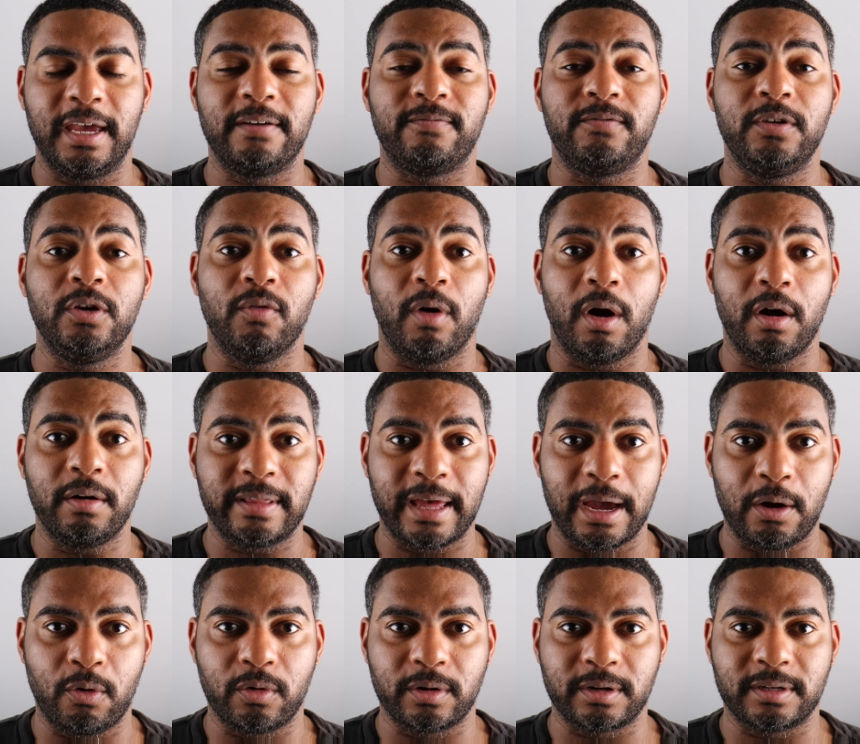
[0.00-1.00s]
If you are
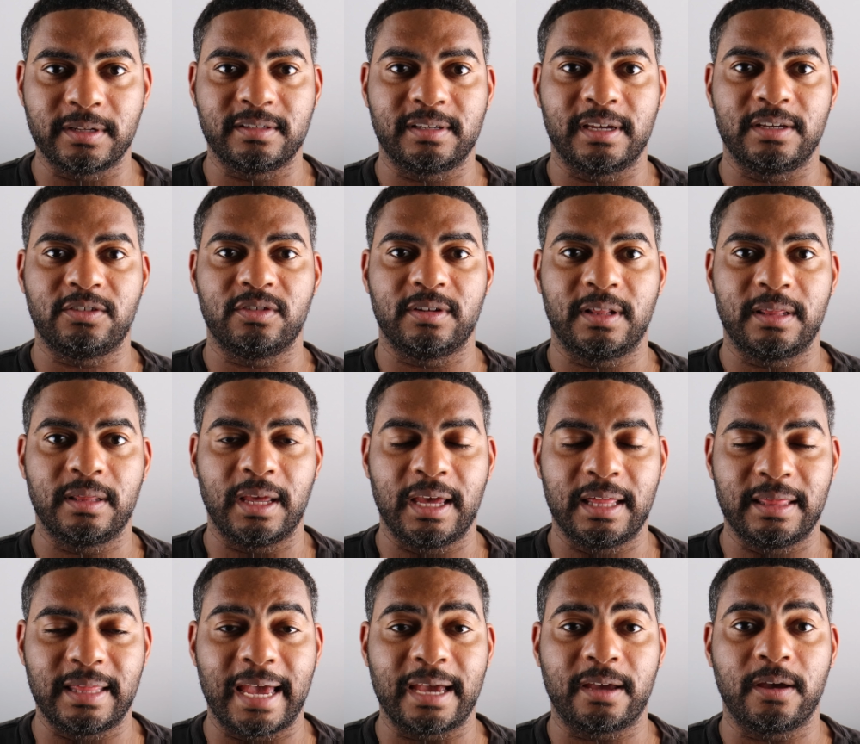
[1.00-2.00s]
that organization
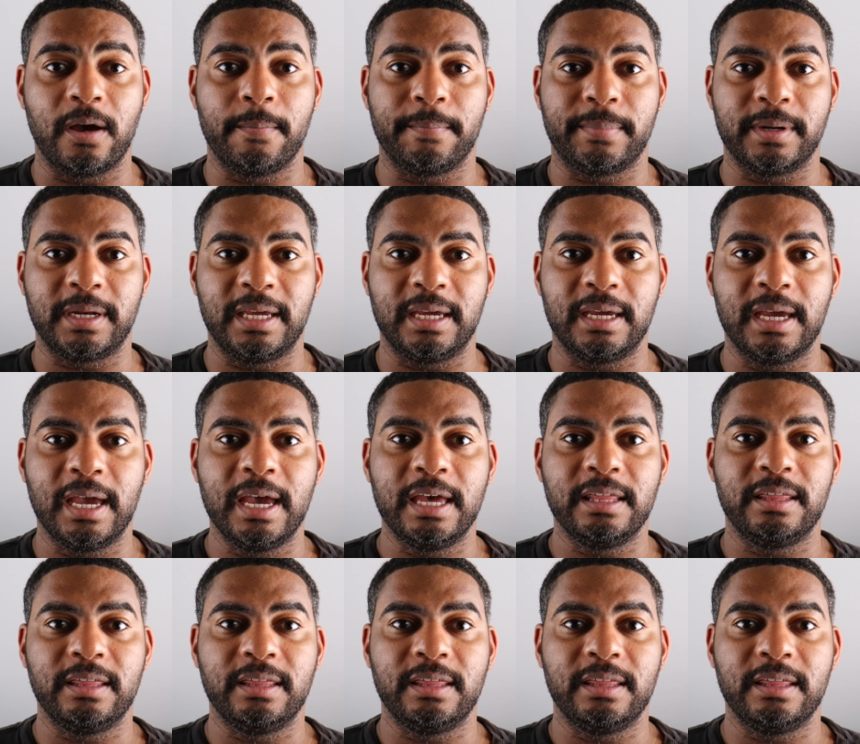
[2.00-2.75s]
in that company,